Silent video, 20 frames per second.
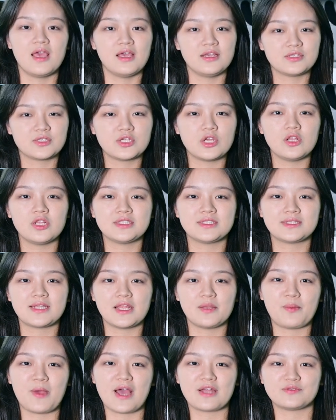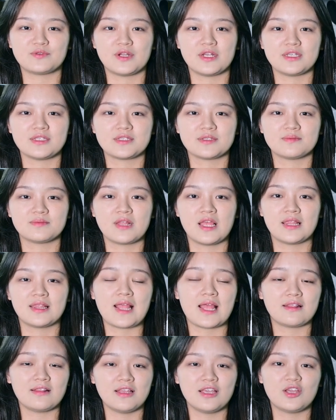In solid-state batteries,
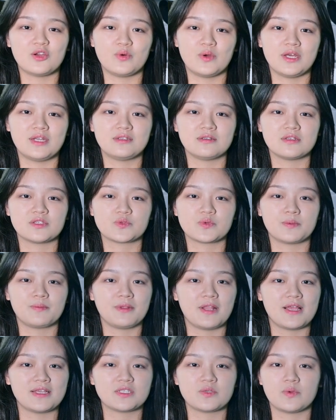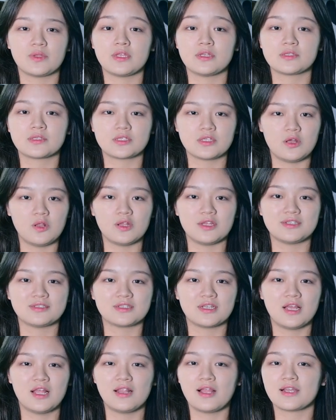that liquid is replaced with a solid,
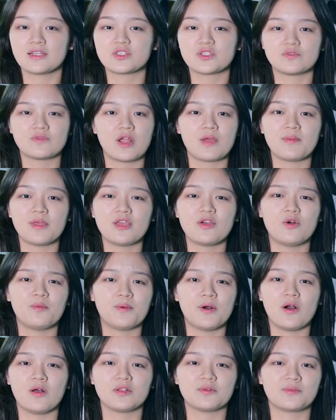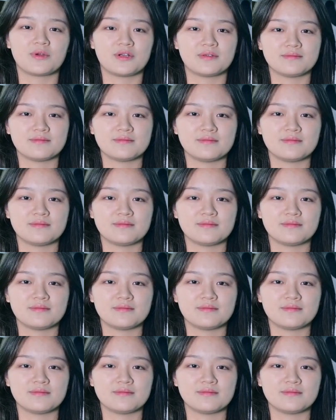like ceramic or polymer.